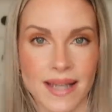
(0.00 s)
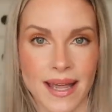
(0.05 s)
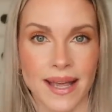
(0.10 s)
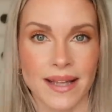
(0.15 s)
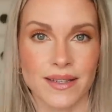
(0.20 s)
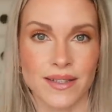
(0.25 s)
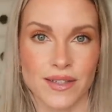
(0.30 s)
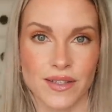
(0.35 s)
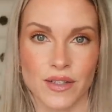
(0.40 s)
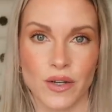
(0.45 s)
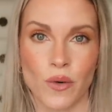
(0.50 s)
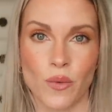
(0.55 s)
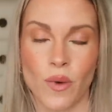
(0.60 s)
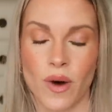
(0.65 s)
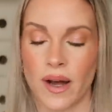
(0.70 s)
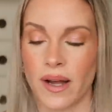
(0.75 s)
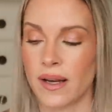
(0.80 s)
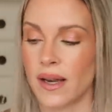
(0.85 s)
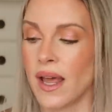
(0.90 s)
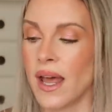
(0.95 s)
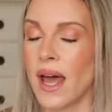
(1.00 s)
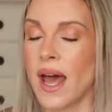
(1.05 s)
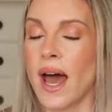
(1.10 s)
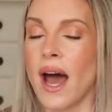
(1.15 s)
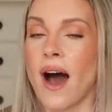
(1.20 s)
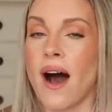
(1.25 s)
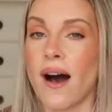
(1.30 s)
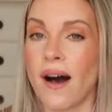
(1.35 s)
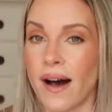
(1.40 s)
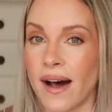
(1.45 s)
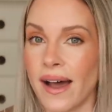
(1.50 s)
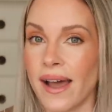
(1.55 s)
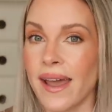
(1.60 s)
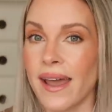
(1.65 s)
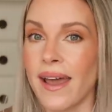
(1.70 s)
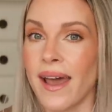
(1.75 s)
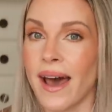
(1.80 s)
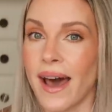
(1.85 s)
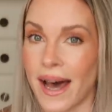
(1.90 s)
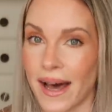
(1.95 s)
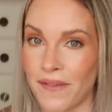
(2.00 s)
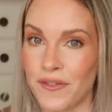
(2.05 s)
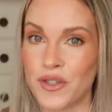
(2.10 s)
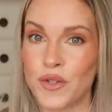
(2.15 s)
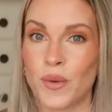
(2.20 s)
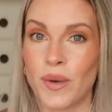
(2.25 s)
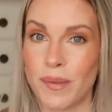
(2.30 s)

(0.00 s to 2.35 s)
and so on? I have to